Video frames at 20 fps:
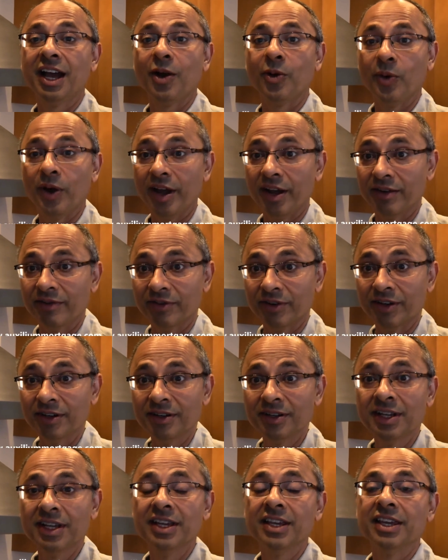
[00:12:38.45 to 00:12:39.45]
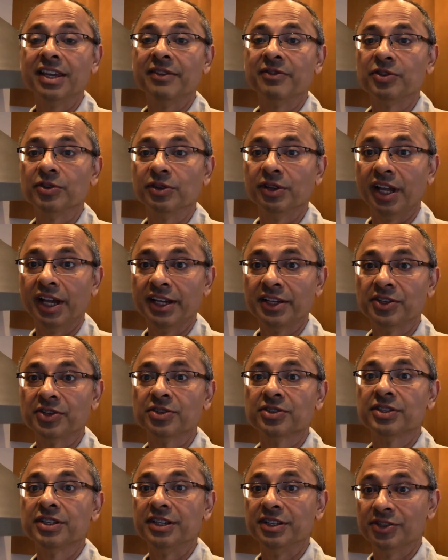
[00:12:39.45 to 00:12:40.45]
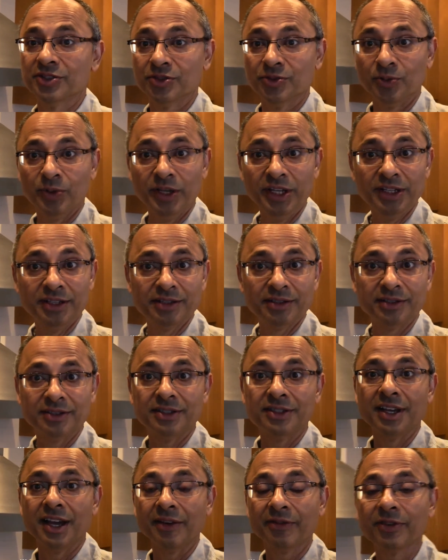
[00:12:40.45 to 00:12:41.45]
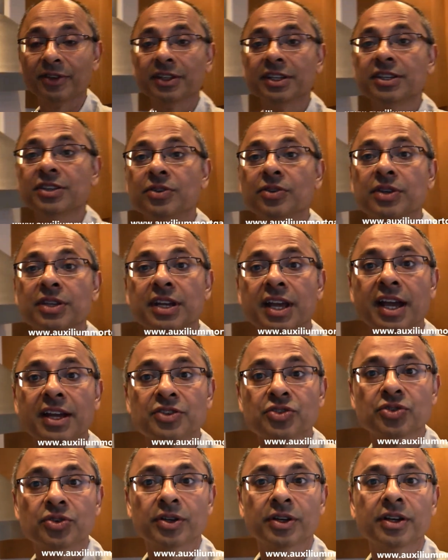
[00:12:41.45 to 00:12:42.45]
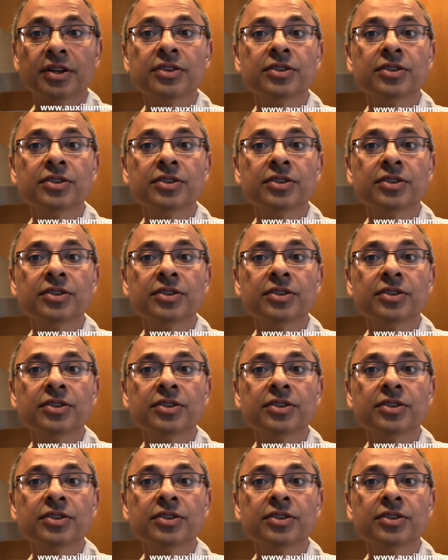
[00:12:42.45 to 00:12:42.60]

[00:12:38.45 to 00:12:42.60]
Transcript: However, if you like your tea sweet, definitely you can add sugar.